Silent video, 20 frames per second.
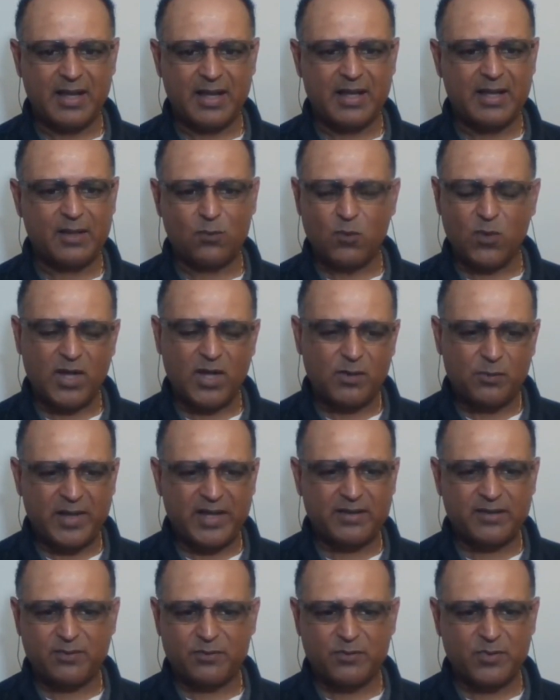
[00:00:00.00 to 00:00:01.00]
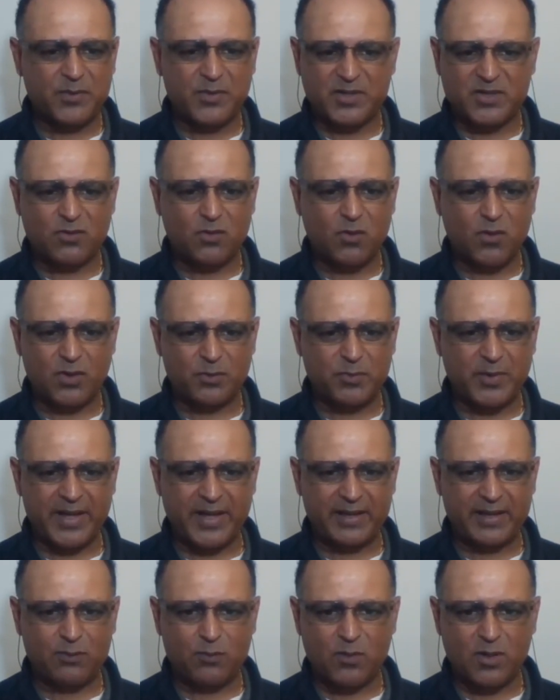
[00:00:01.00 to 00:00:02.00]
And one method we were taught
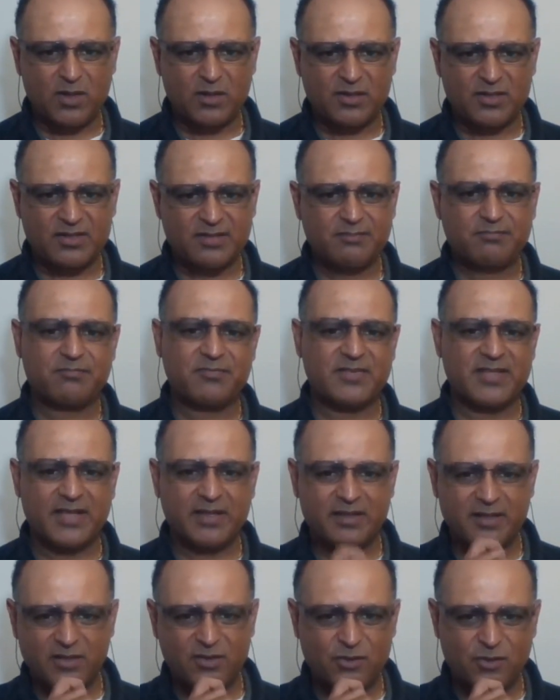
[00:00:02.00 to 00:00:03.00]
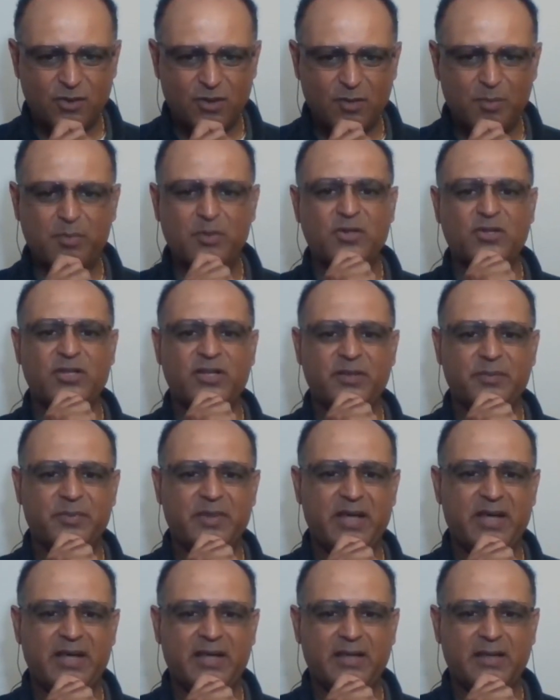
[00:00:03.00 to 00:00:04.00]
back was take the jaw, push
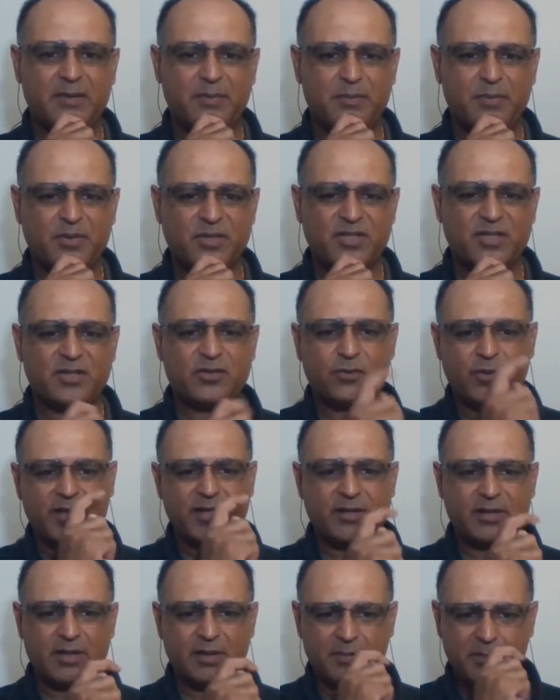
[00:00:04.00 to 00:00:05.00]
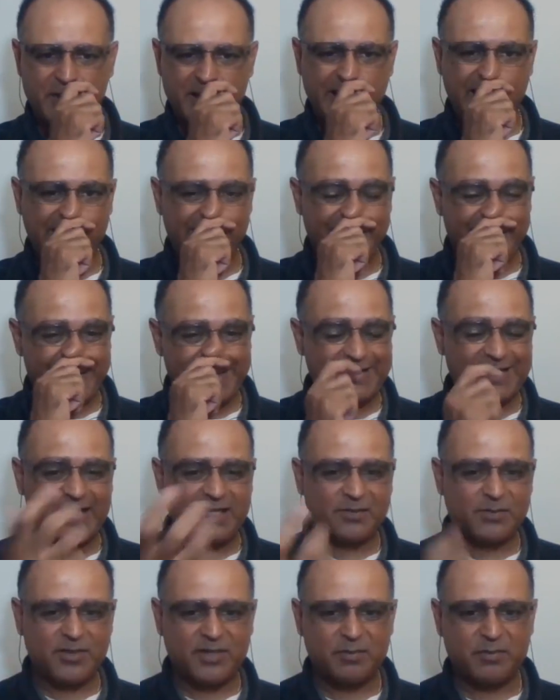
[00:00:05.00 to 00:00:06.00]
it back, push the joint up.
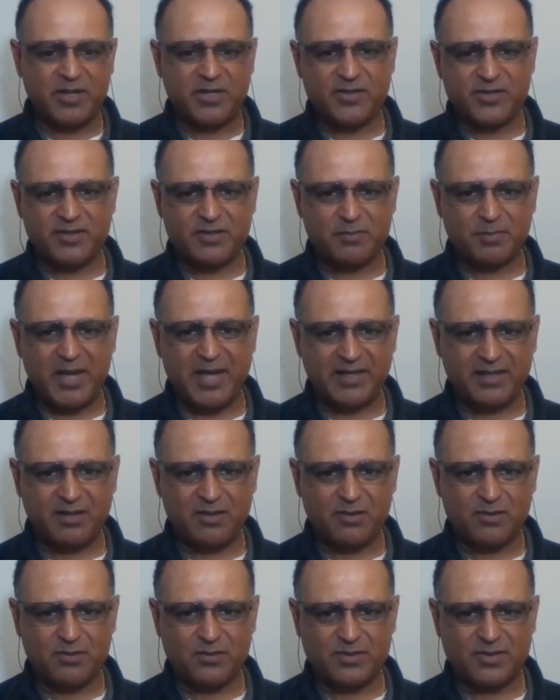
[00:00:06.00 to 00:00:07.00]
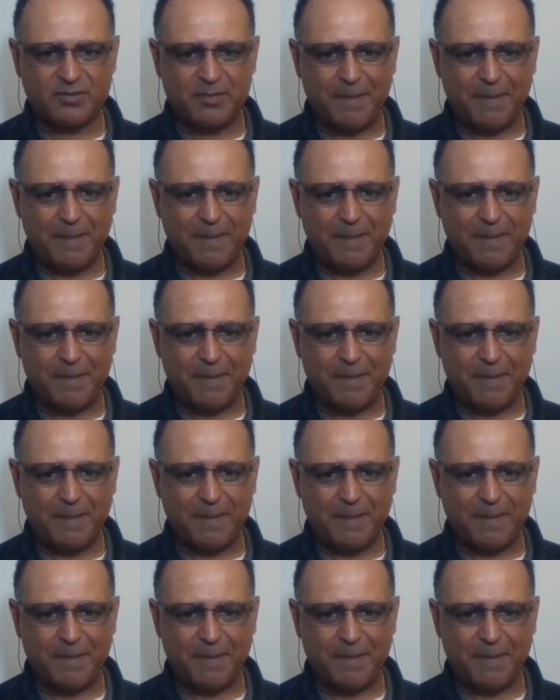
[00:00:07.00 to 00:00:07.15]
That's where the patient's bite goes.